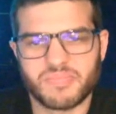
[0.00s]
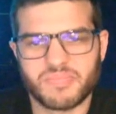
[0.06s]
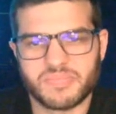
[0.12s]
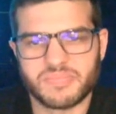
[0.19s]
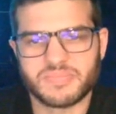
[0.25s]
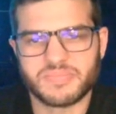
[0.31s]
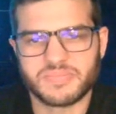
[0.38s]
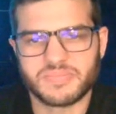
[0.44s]

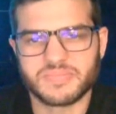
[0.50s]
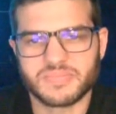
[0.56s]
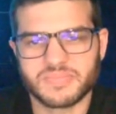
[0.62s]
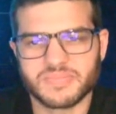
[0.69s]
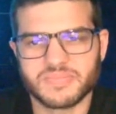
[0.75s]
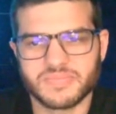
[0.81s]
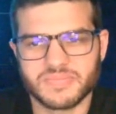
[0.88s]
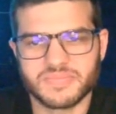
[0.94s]

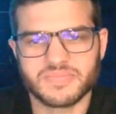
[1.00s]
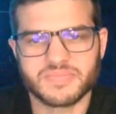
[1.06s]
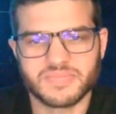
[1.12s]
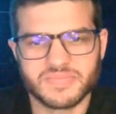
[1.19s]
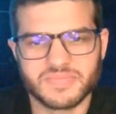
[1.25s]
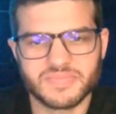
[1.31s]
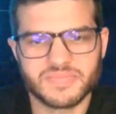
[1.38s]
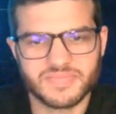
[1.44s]

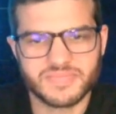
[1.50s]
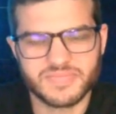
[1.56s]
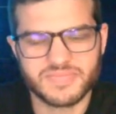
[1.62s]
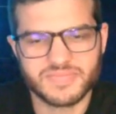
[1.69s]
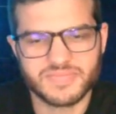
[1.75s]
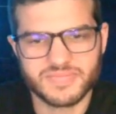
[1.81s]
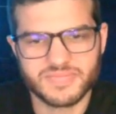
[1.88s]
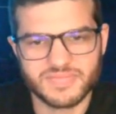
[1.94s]

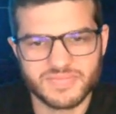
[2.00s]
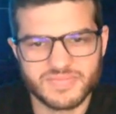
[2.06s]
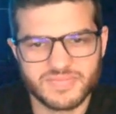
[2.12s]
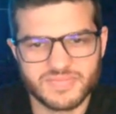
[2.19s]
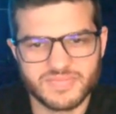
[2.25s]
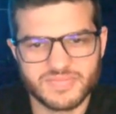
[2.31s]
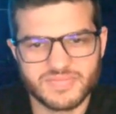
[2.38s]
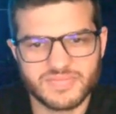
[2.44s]

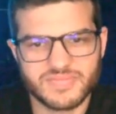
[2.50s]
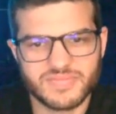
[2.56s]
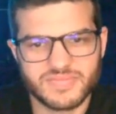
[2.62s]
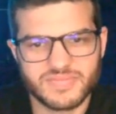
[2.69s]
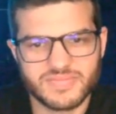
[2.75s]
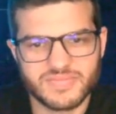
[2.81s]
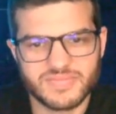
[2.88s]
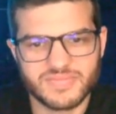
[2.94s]

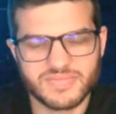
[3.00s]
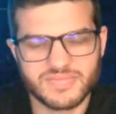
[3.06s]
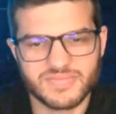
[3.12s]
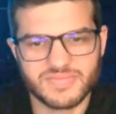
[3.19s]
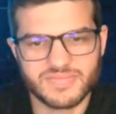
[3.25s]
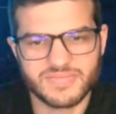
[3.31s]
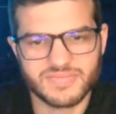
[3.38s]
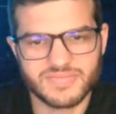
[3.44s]

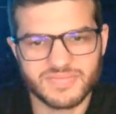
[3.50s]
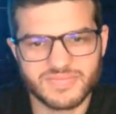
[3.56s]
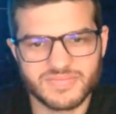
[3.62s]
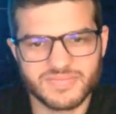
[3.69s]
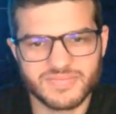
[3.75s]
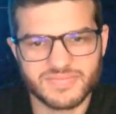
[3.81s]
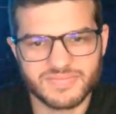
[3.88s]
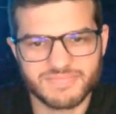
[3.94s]

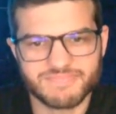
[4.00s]
This person isn't speaking.